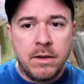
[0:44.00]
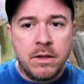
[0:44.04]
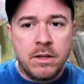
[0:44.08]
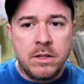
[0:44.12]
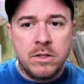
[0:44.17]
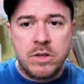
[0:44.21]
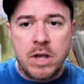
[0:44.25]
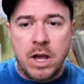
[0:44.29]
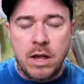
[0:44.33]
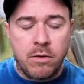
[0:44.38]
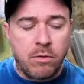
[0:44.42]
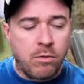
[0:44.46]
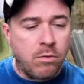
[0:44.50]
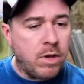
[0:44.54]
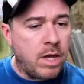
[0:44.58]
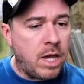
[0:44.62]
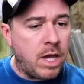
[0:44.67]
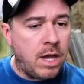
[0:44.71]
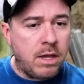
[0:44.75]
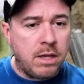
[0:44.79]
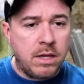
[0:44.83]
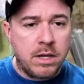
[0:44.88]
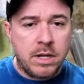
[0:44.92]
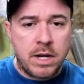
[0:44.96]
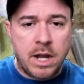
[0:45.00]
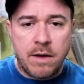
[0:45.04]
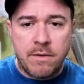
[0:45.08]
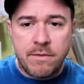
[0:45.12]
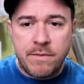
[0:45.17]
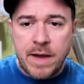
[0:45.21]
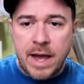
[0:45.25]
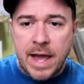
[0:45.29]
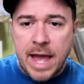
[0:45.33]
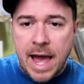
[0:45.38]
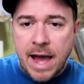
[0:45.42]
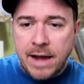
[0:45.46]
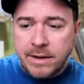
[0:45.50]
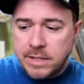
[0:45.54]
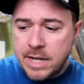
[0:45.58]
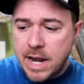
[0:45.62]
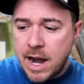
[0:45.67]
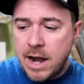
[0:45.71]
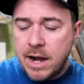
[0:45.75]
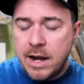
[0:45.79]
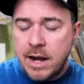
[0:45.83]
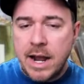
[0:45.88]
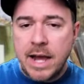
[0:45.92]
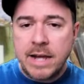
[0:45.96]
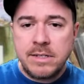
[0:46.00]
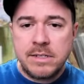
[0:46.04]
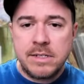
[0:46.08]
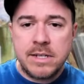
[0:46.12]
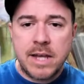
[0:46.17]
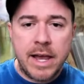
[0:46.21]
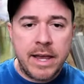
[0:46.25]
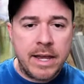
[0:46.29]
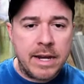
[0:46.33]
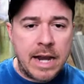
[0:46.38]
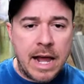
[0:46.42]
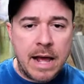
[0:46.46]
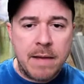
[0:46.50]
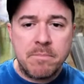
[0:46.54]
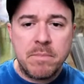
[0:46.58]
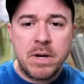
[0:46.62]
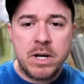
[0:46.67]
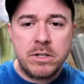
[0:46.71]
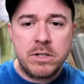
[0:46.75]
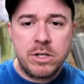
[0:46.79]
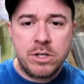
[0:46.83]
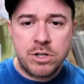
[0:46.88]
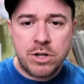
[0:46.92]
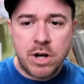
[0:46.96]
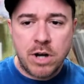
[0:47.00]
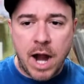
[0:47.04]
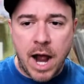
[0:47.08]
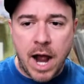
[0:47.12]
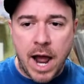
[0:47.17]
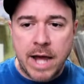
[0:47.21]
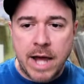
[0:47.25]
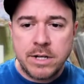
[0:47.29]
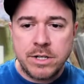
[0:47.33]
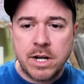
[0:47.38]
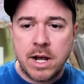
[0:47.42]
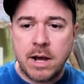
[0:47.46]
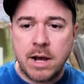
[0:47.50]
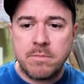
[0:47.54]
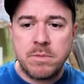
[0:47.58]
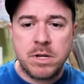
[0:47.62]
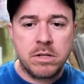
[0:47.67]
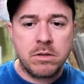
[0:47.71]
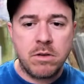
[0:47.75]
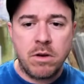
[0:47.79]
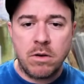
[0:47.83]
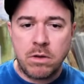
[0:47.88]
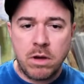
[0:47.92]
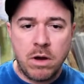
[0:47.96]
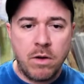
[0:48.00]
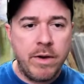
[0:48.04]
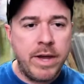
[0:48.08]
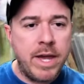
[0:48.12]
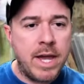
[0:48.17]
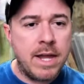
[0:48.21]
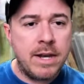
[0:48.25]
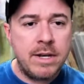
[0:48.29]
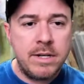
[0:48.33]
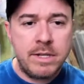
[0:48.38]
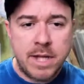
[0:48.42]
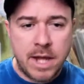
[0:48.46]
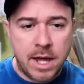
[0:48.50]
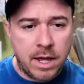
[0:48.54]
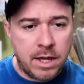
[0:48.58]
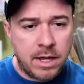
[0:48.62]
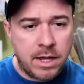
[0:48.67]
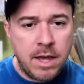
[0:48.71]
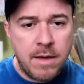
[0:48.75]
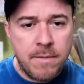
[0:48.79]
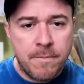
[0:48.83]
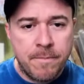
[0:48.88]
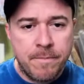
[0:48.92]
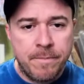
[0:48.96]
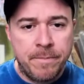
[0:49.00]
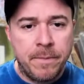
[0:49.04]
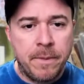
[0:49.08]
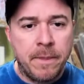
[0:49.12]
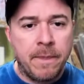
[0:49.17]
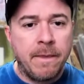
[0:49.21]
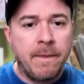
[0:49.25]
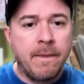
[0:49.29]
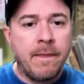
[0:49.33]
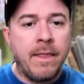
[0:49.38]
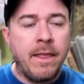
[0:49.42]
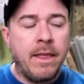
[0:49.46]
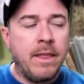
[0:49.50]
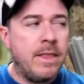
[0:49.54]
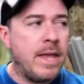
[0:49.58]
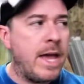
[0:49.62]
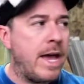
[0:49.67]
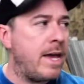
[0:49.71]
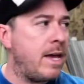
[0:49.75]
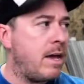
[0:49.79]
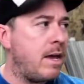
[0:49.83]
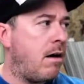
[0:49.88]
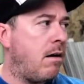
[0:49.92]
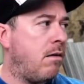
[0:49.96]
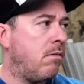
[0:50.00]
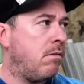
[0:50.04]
So, they out there and they saying that bunch of trash. I'm just going to go ahead and tell you they're